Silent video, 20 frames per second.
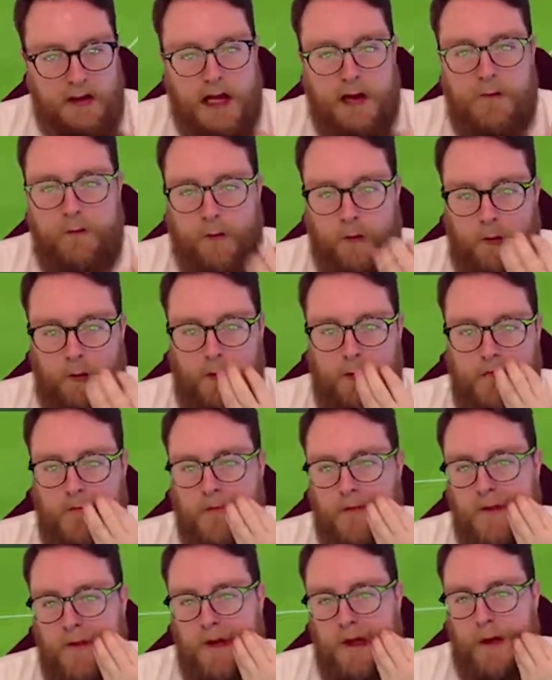through.
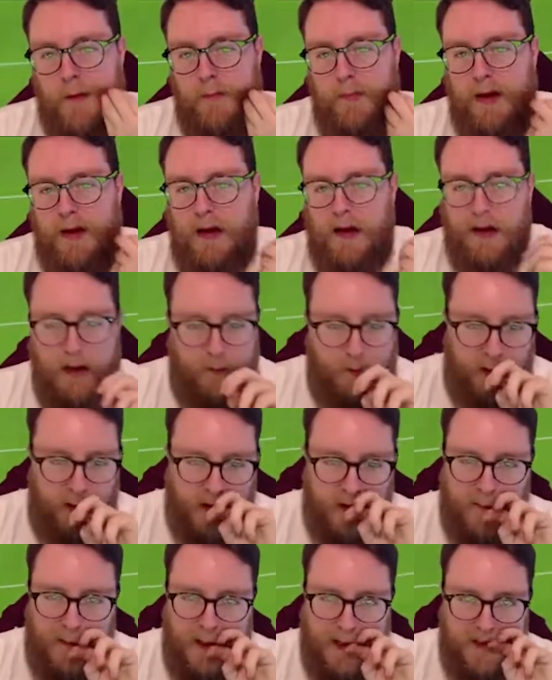But if we
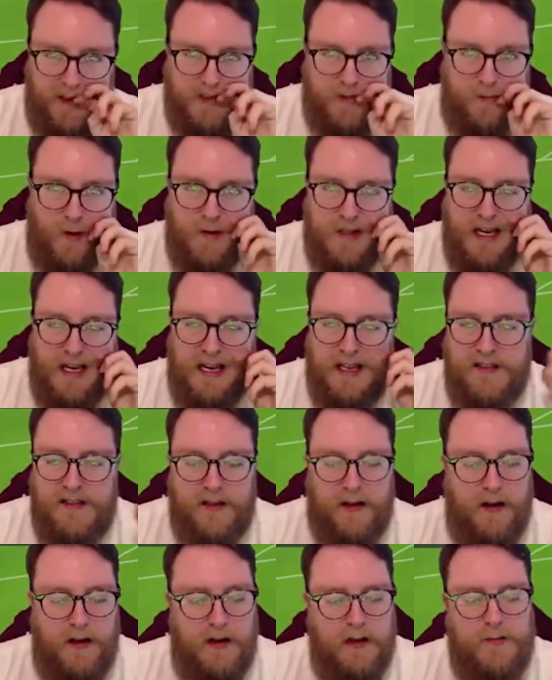can play some rotated
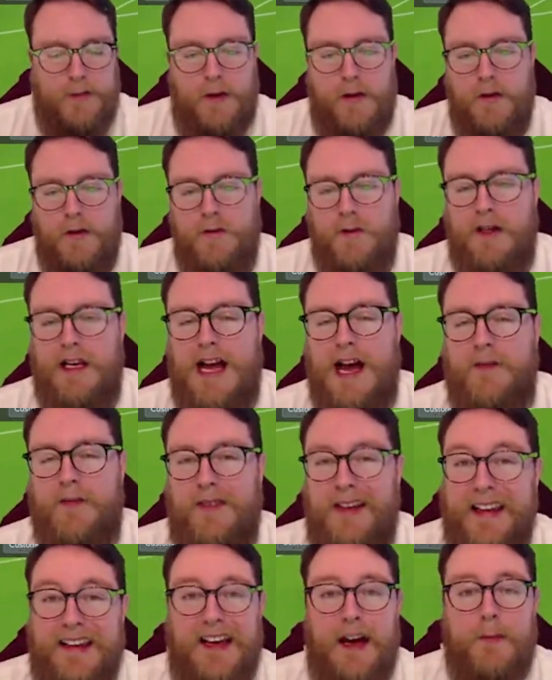sides, because we're going to have
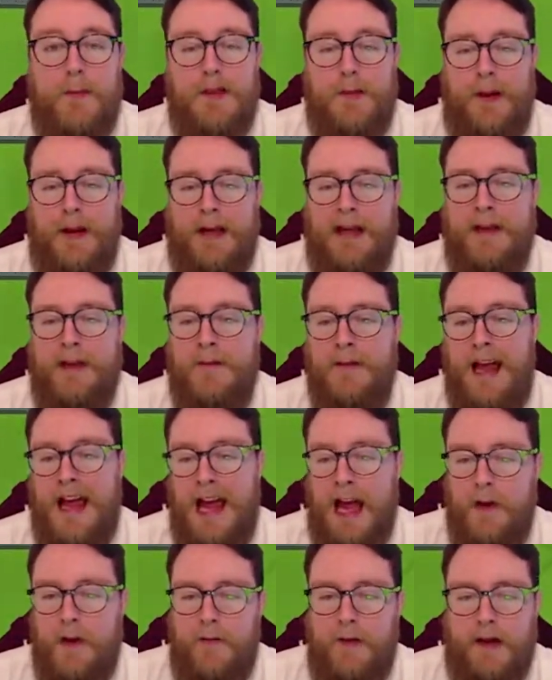League Cup to play,
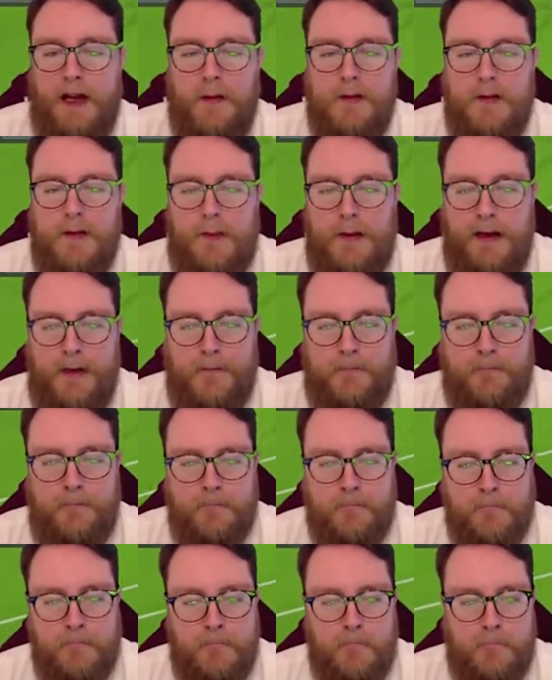FA Cup to play.
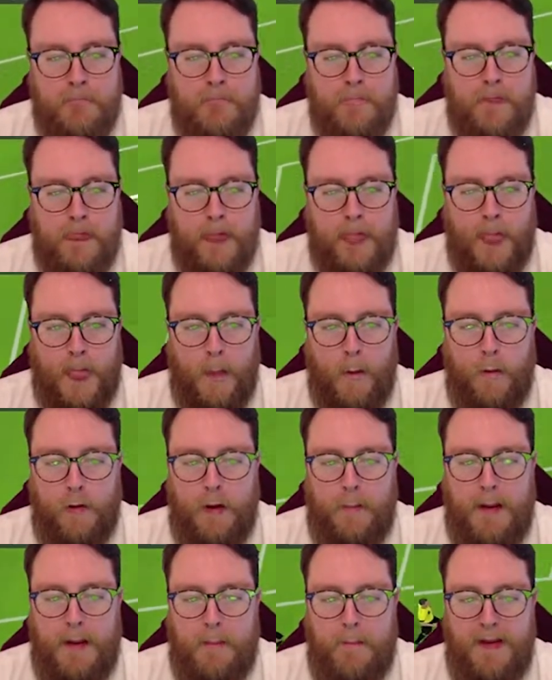
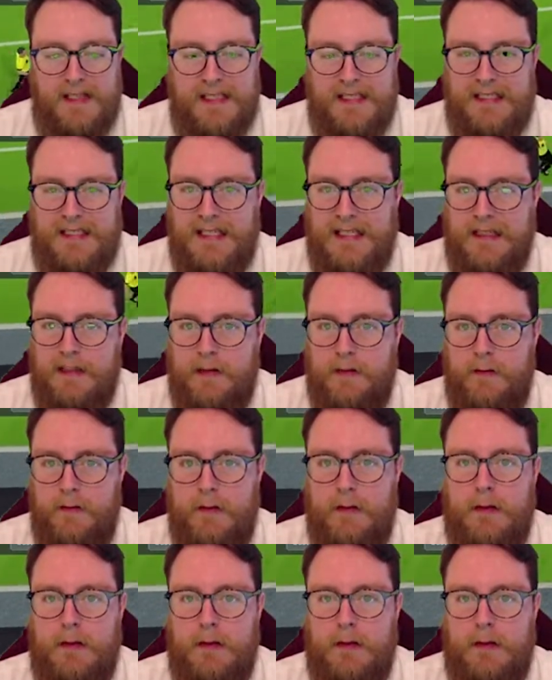Going to be a busy season.